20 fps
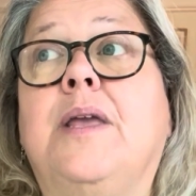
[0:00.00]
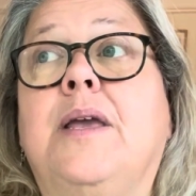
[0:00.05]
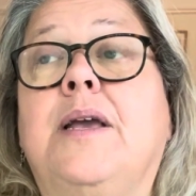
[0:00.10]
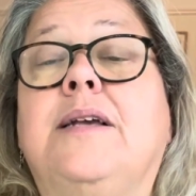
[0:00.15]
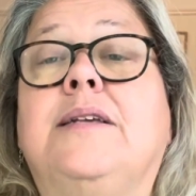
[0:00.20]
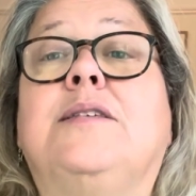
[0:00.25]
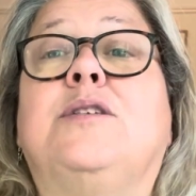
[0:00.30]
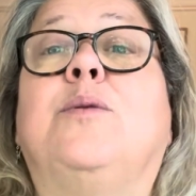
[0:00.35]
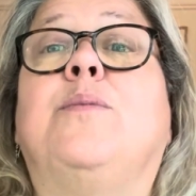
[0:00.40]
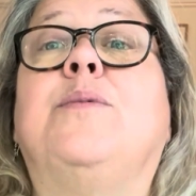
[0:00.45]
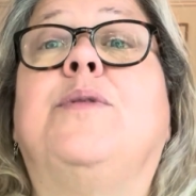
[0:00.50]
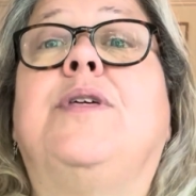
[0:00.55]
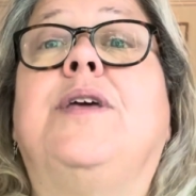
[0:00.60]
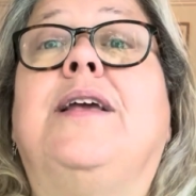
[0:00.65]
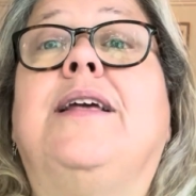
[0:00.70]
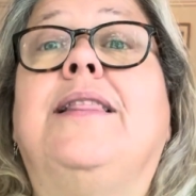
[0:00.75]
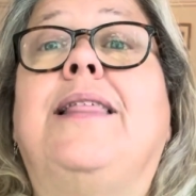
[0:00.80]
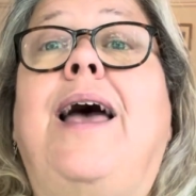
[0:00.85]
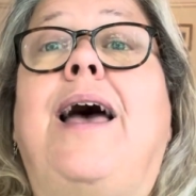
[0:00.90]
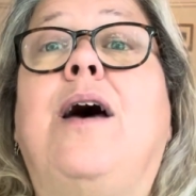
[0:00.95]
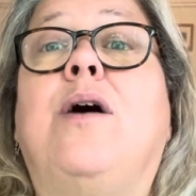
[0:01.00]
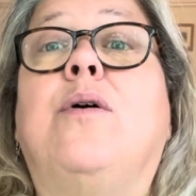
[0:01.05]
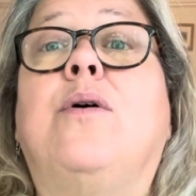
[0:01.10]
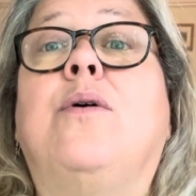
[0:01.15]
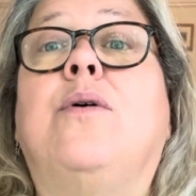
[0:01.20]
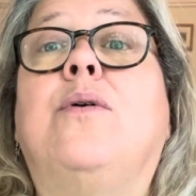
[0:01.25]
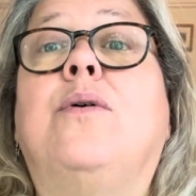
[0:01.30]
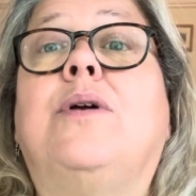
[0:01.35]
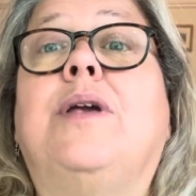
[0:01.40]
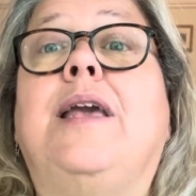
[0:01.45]
something
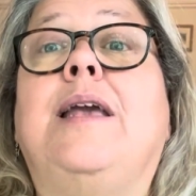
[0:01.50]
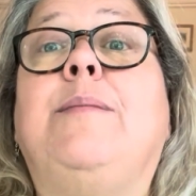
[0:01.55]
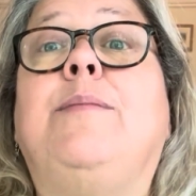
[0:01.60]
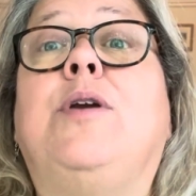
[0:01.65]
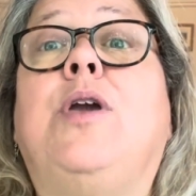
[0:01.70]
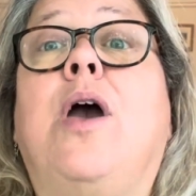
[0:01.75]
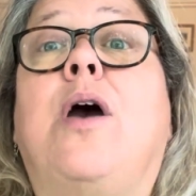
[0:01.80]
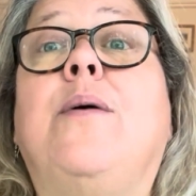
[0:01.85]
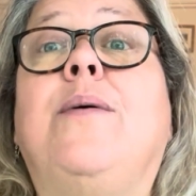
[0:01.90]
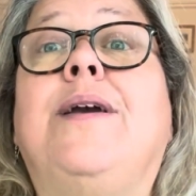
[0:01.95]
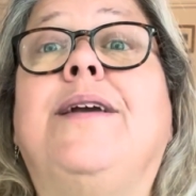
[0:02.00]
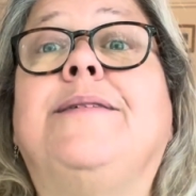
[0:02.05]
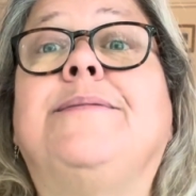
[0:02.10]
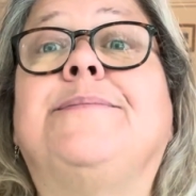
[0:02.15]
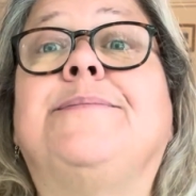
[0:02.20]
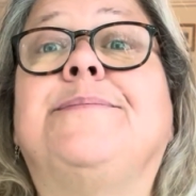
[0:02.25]
that'll keep you going,